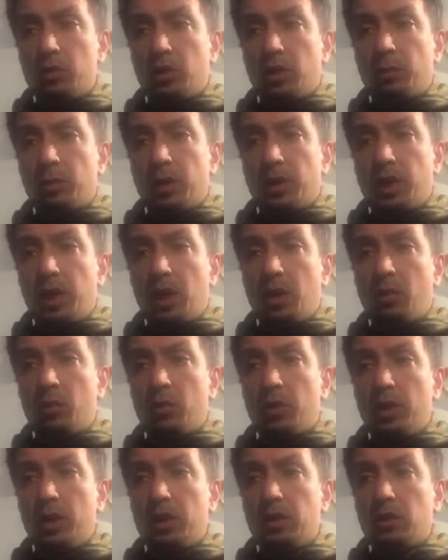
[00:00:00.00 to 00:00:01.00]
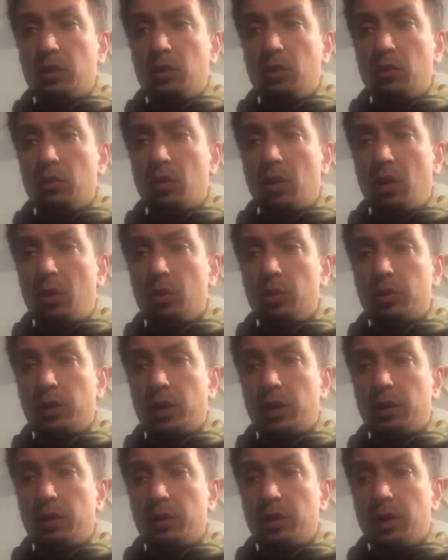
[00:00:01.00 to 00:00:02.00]
coaching, but now really do
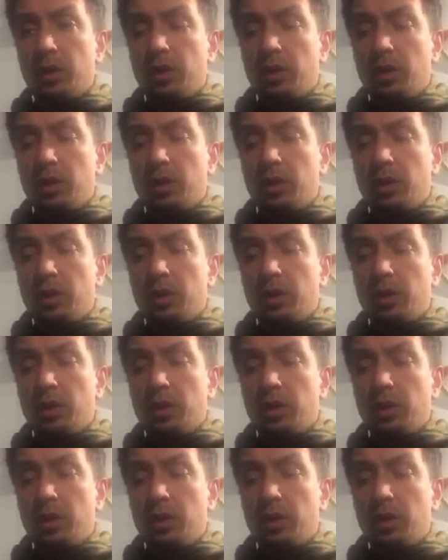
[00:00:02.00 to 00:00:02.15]
older